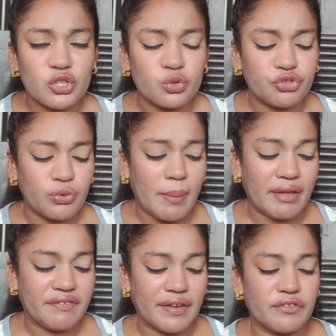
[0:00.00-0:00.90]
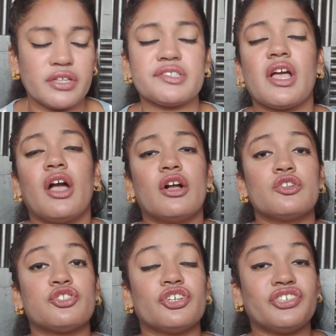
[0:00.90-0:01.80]
those two are my favorites.
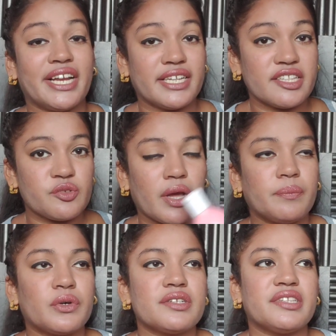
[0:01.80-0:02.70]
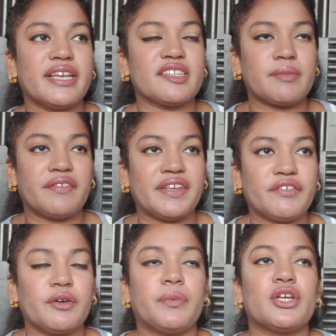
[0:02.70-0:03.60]
So the radiance one per se is my
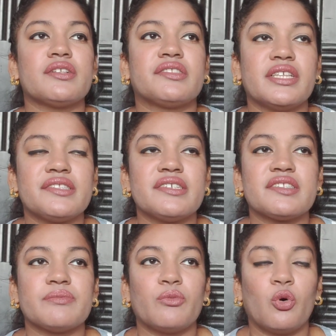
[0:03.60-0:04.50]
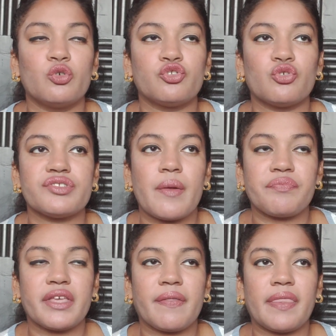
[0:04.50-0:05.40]
favorite because this is more so
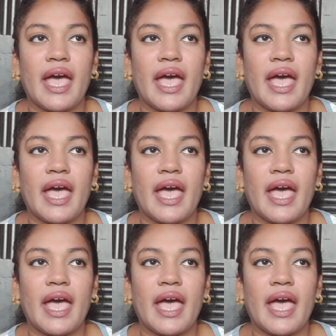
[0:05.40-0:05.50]
something